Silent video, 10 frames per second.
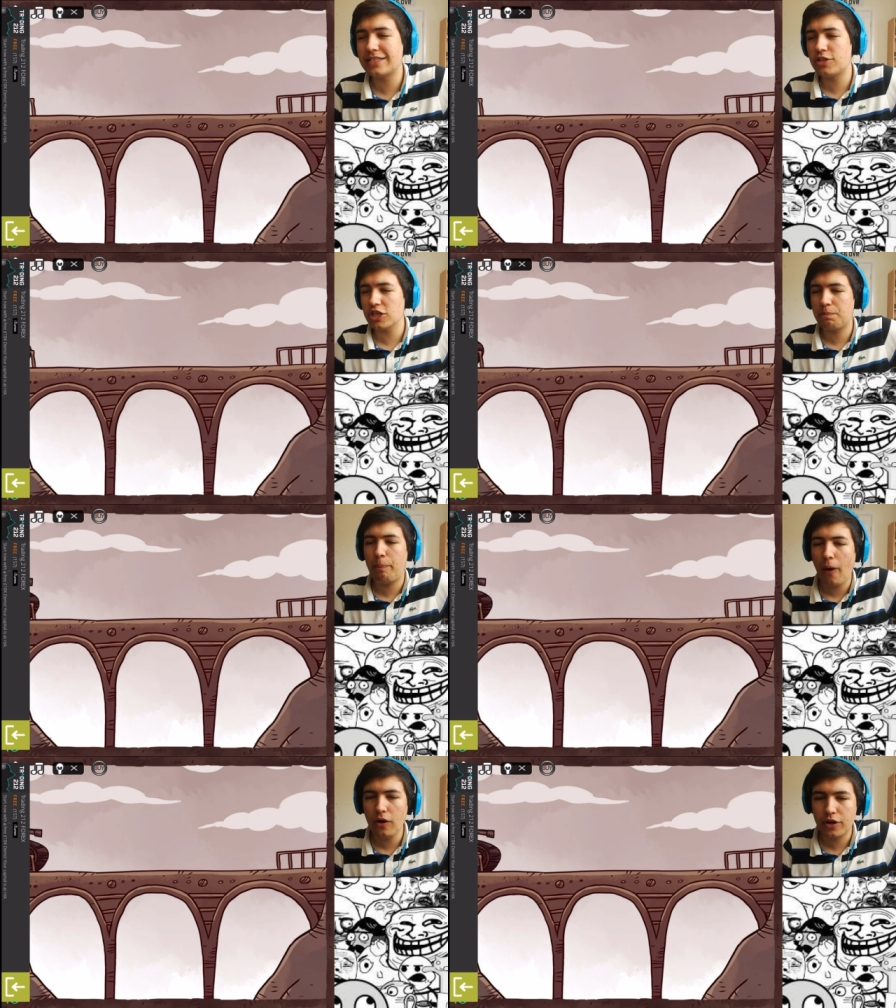is just
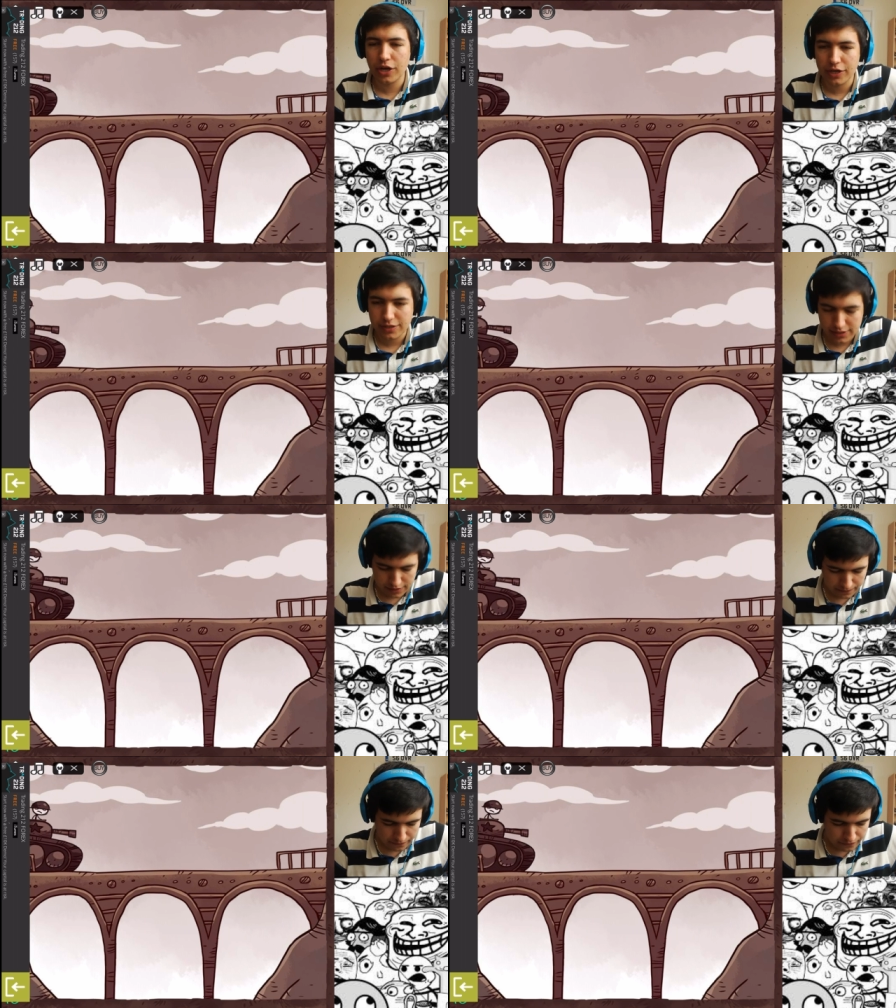
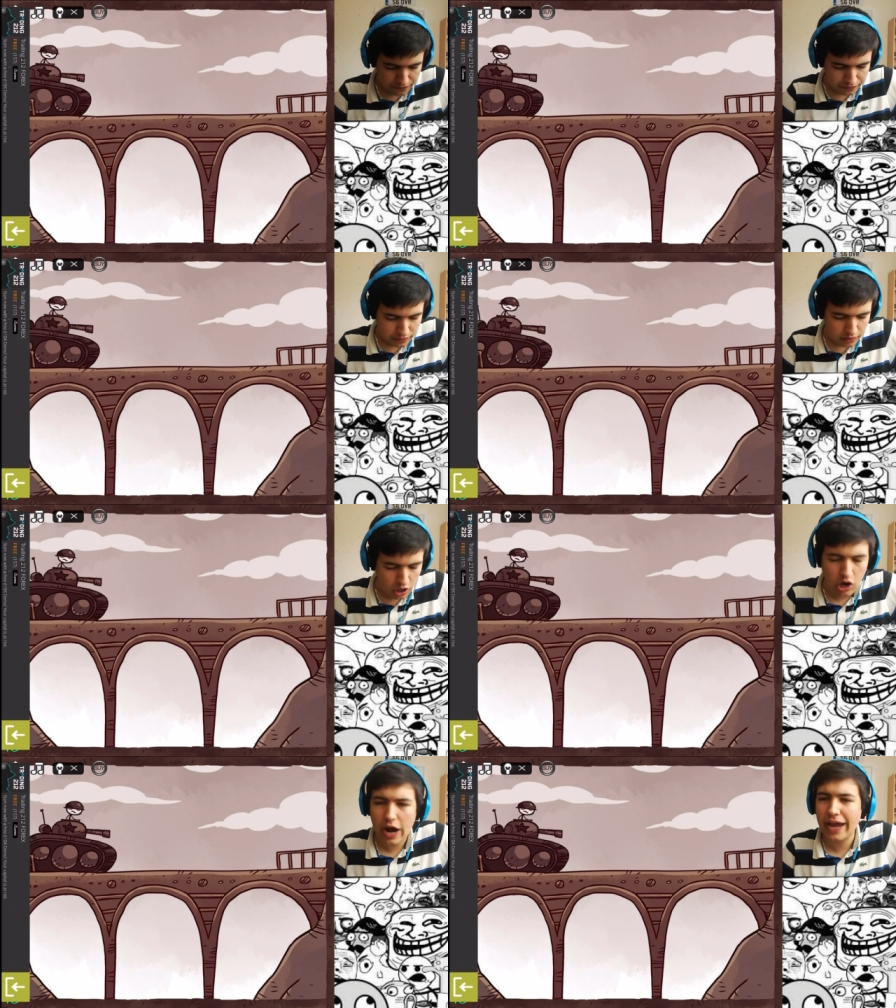bonkers.
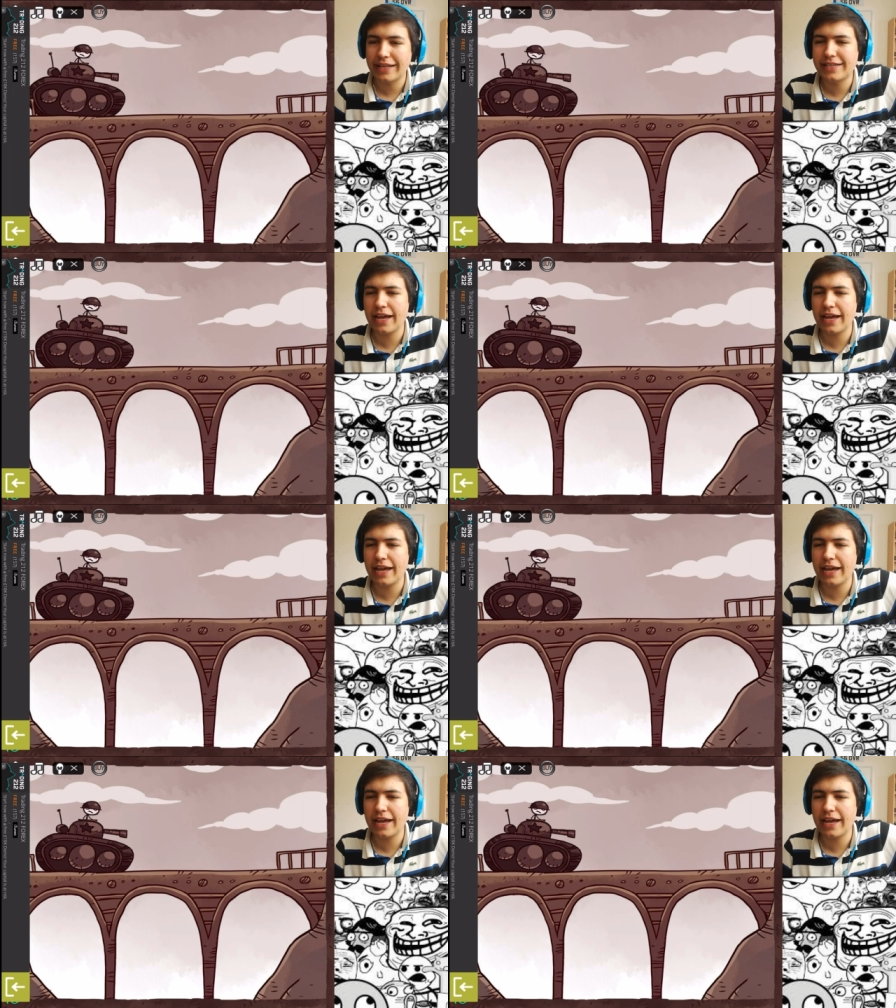Alright,